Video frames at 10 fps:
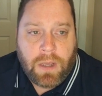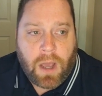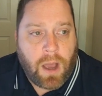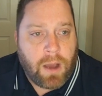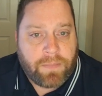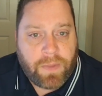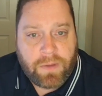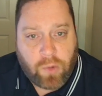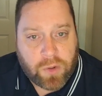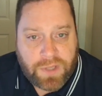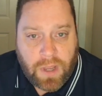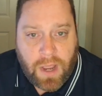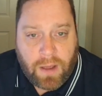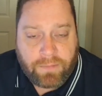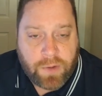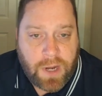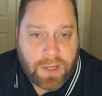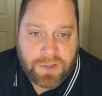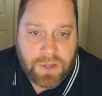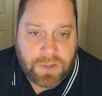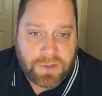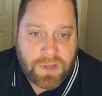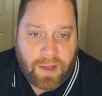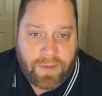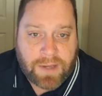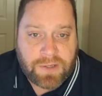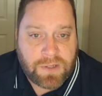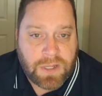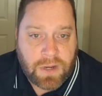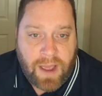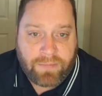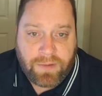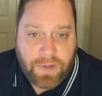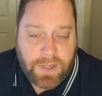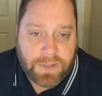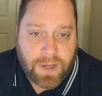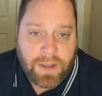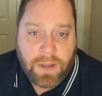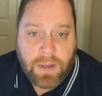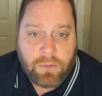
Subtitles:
Of course, Canadian citizens have access to the NAFTA visa,